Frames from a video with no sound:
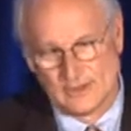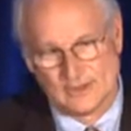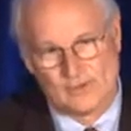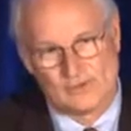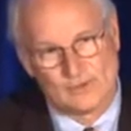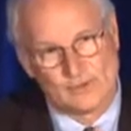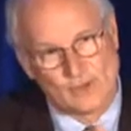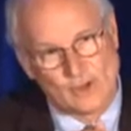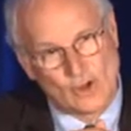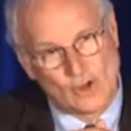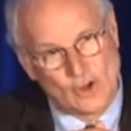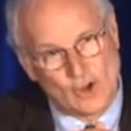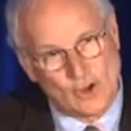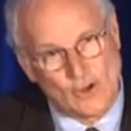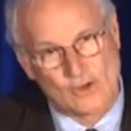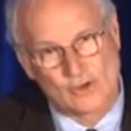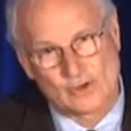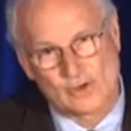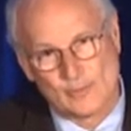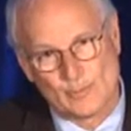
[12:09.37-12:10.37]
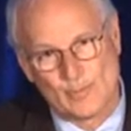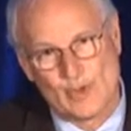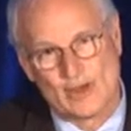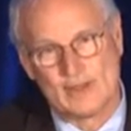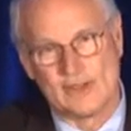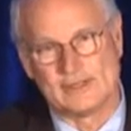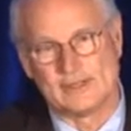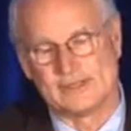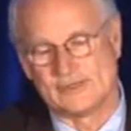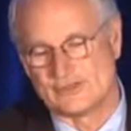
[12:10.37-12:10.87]
of all
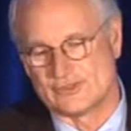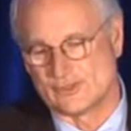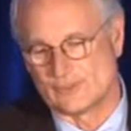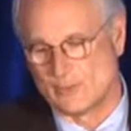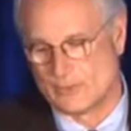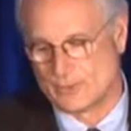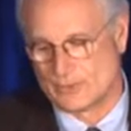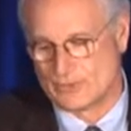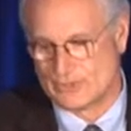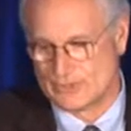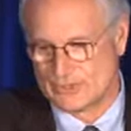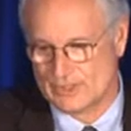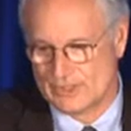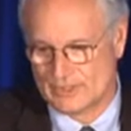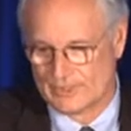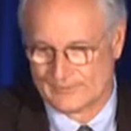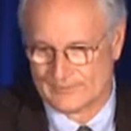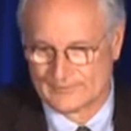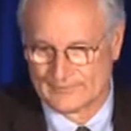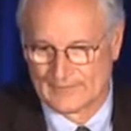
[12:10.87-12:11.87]
combined less than 1%.